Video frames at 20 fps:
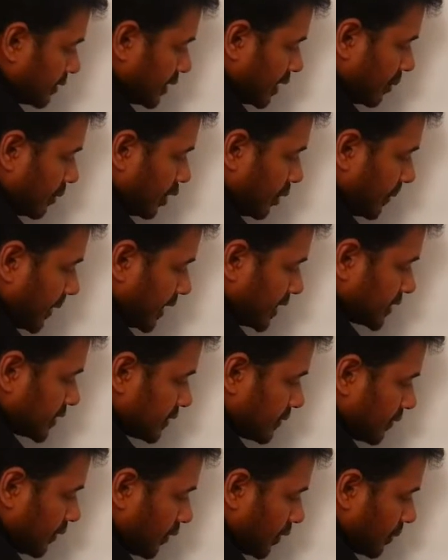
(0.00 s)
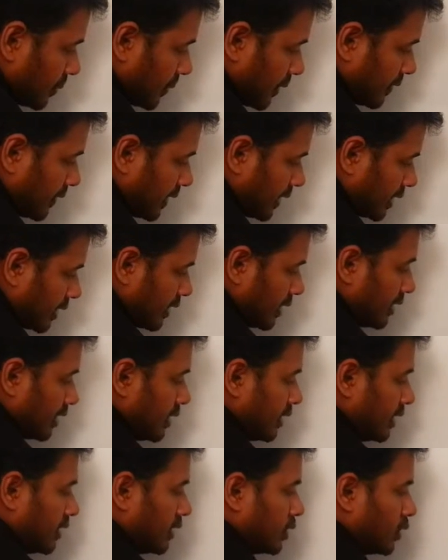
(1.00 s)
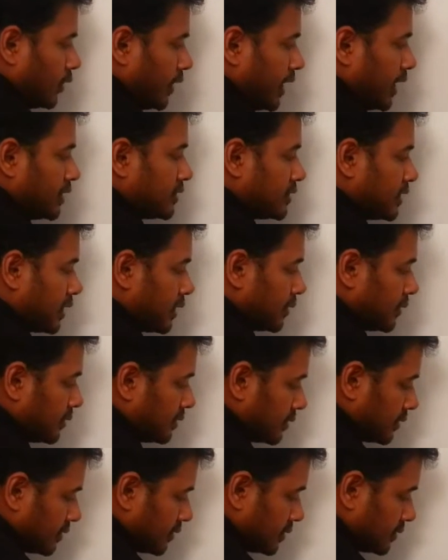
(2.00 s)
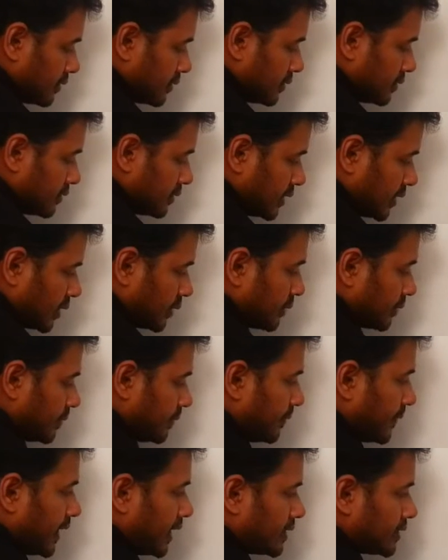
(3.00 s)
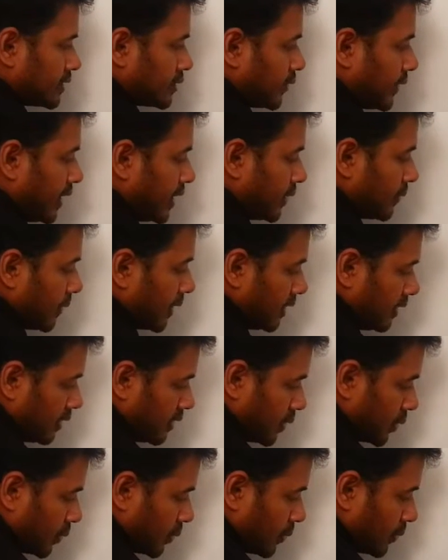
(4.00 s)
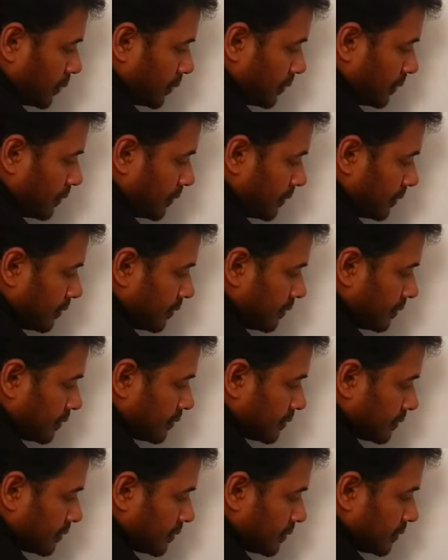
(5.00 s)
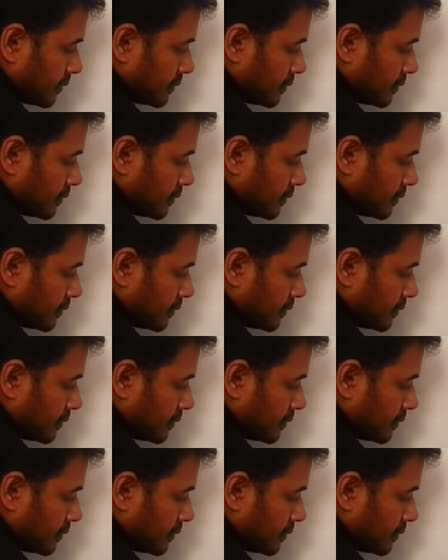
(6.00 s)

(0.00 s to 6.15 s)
W base 4 power 2 into 0, 0. Next, 2 into 1, 2.